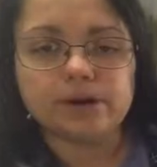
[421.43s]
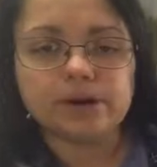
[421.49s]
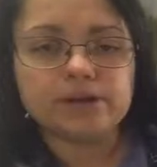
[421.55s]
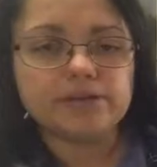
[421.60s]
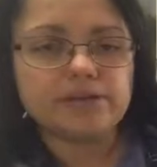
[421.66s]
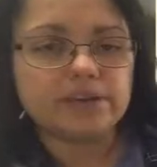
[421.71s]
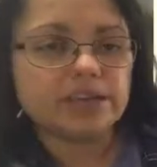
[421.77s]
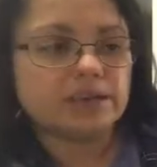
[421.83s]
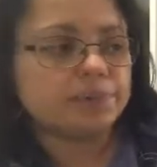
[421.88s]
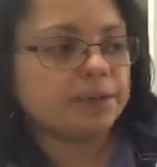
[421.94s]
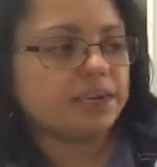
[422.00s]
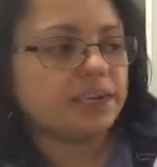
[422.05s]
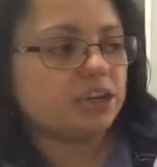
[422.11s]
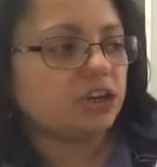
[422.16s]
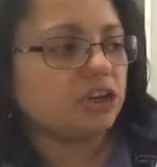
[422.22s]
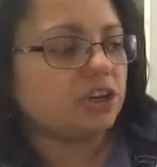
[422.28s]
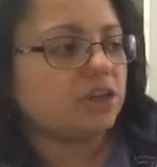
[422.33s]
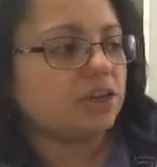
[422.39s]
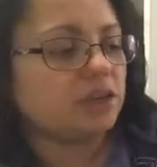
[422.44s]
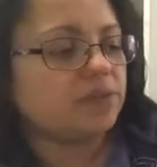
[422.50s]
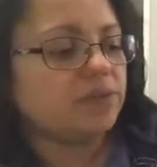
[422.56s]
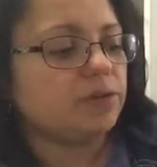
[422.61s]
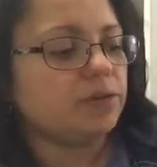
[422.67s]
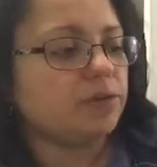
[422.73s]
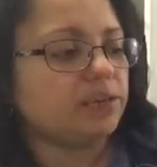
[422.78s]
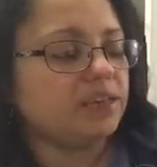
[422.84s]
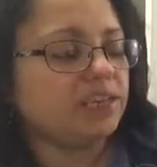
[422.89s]
progress pictures if
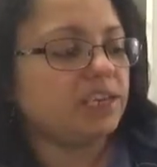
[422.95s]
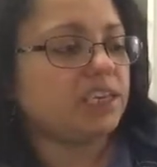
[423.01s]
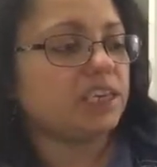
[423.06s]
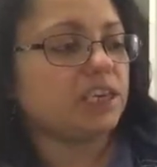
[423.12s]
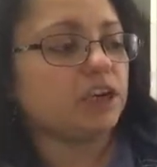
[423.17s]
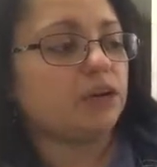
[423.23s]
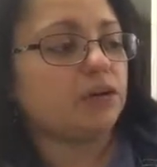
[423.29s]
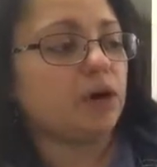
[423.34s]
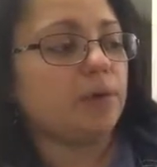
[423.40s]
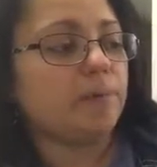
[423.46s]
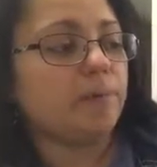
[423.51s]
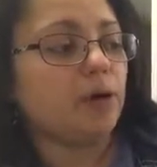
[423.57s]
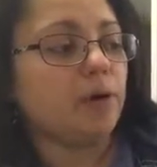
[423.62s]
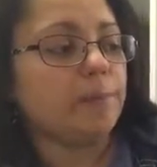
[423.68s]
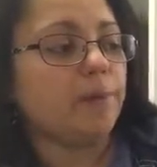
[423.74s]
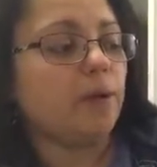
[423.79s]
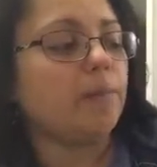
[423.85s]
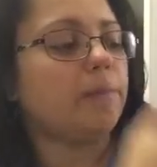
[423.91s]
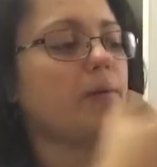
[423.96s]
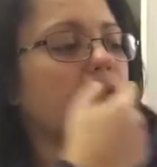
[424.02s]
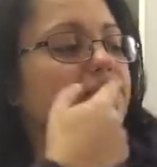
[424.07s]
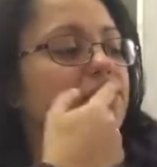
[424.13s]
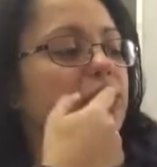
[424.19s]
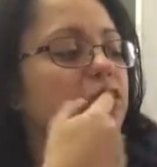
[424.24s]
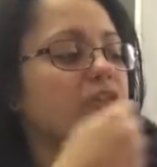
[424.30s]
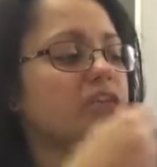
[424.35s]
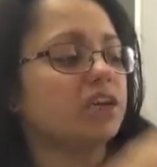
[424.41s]
you wanted to. I might pop my
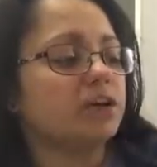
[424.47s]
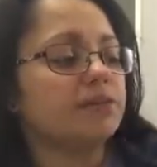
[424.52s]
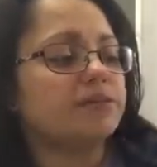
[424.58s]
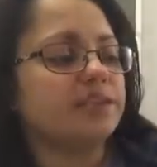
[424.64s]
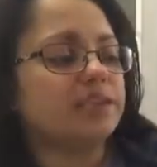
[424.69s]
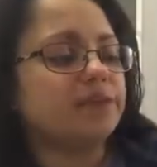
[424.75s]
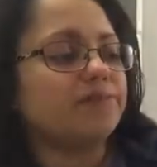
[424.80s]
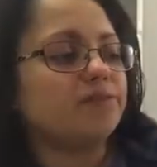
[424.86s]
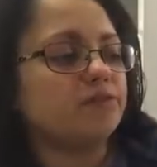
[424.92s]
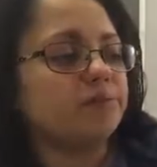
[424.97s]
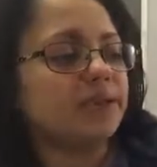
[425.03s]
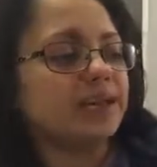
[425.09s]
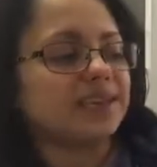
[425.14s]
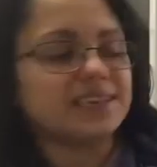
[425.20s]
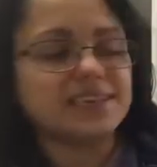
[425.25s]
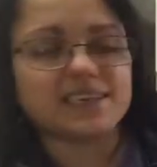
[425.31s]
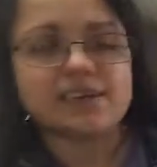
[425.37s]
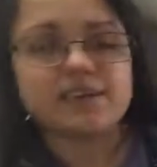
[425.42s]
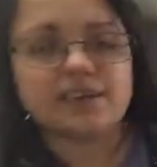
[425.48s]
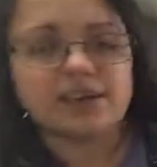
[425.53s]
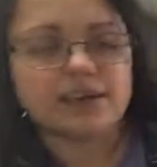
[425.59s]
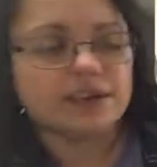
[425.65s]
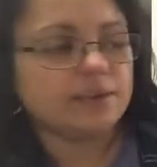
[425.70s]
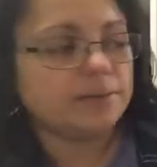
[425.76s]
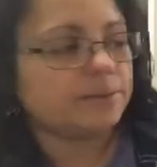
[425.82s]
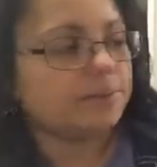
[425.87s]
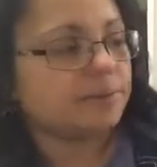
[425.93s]
photos in from
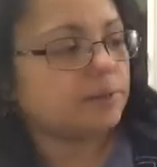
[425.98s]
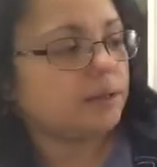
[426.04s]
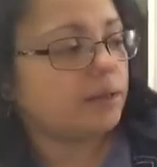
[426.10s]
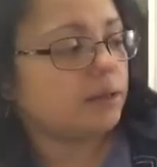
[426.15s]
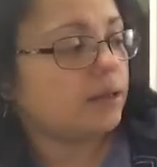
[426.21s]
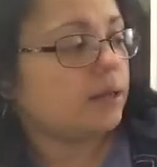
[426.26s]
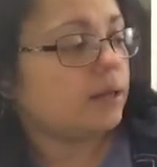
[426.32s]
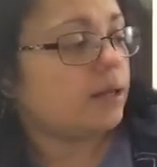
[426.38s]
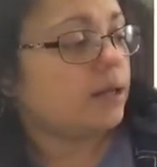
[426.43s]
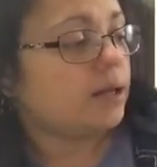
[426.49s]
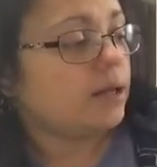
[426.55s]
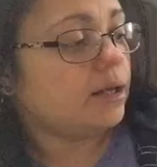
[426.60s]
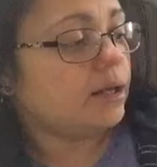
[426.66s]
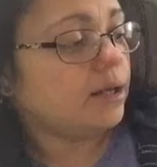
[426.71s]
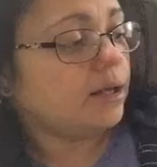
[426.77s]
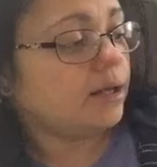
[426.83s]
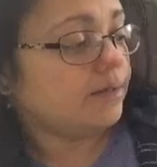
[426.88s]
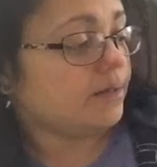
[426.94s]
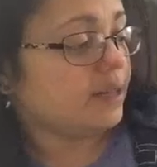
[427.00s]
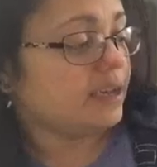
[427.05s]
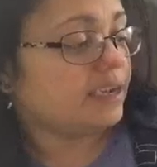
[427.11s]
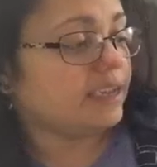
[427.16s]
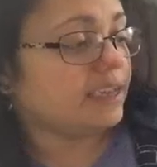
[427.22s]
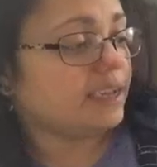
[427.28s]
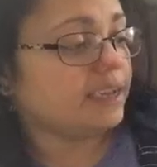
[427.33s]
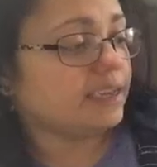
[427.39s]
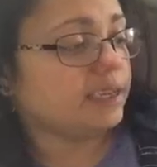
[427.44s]
yesterday. There's
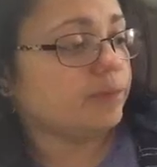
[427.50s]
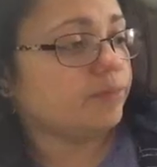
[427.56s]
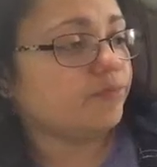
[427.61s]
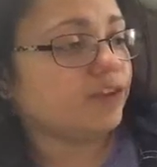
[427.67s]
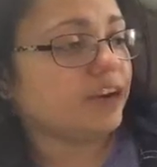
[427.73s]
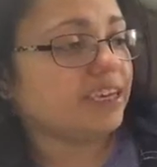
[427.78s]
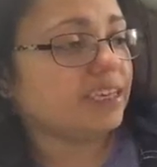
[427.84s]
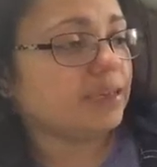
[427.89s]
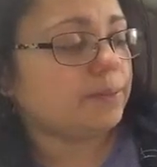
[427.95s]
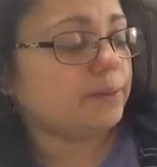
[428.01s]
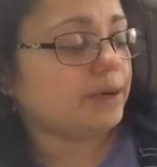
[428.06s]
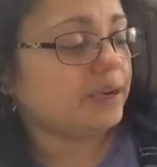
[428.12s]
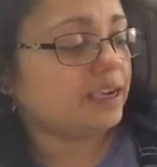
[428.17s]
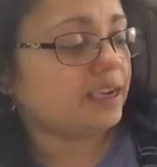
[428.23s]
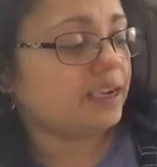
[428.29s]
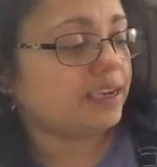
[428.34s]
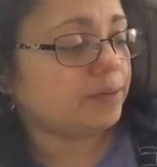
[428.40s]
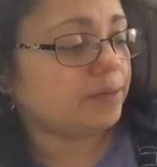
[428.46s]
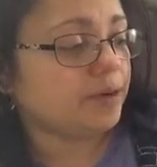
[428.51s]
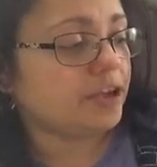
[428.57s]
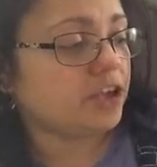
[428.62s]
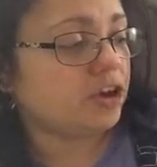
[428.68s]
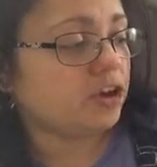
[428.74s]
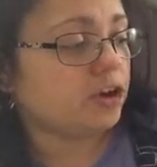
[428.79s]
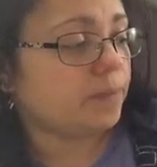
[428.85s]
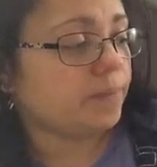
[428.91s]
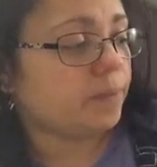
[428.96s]
then some recipes where
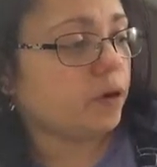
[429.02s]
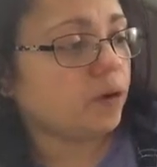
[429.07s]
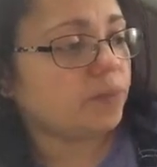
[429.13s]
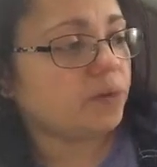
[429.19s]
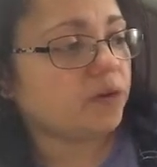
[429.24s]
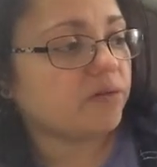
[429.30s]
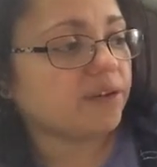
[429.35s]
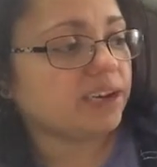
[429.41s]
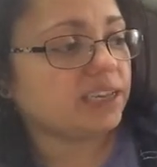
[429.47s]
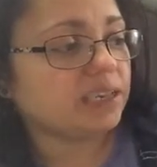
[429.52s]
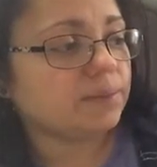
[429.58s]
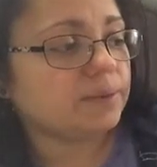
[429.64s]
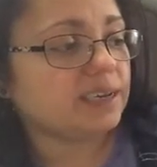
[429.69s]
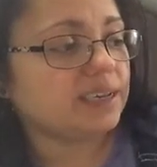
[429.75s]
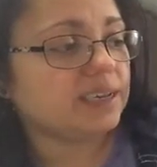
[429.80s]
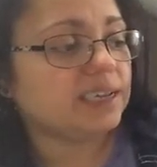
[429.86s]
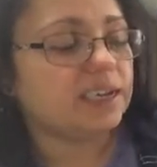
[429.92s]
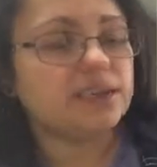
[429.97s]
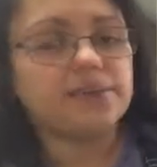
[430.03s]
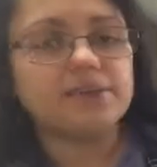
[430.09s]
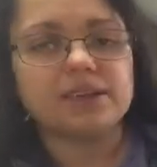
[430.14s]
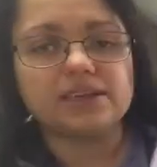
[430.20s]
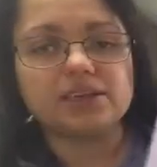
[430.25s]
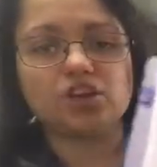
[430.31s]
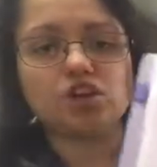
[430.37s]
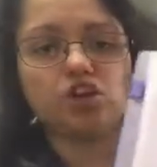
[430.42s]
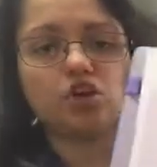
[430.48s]
you can pop your recipes in.
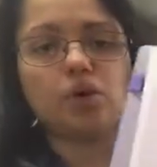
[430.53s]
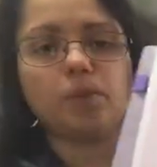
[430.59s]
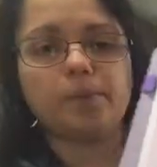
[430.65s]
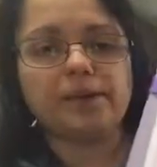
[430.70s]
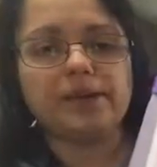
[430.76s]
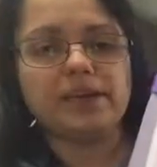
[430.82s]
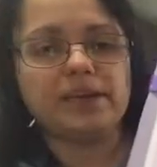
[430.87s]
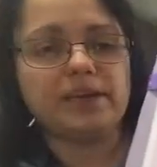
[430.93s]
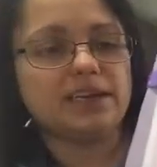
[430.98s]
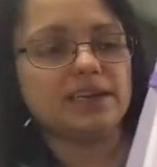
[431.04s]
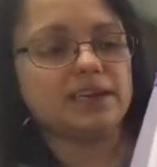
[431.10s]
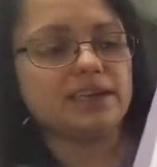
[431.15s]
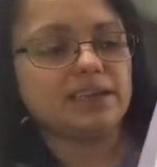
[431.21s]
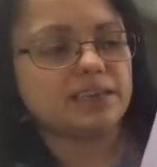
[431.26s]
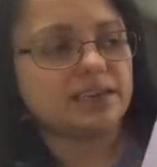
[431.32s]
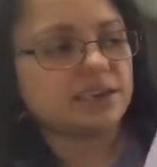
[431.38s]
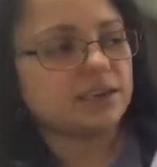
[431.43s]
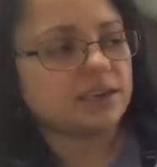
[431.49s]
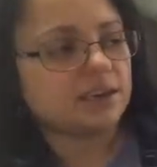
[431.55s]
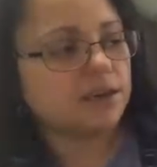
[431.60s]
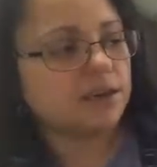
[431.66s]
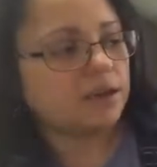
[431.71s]
There's a shopping list.